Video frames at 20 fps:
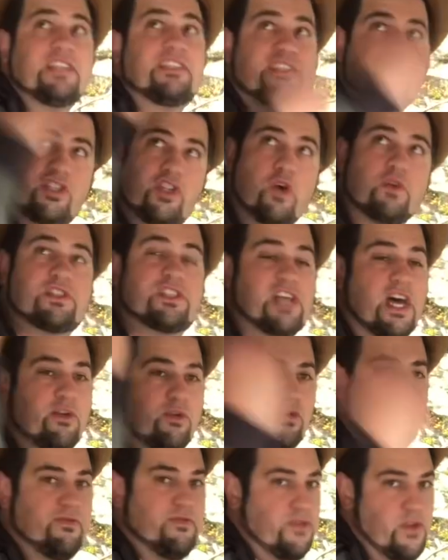There's no
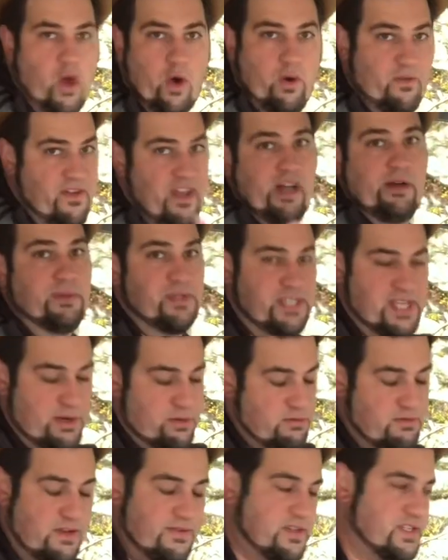sunroof, no available
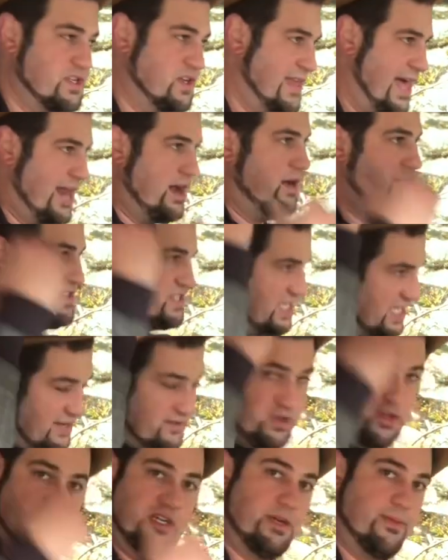sunroof even, so that obviously gives
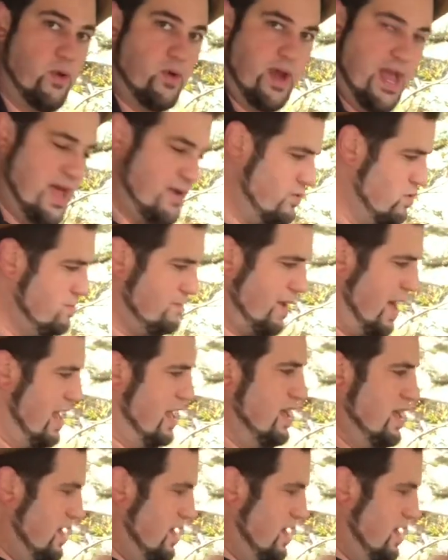you a little more headroom, but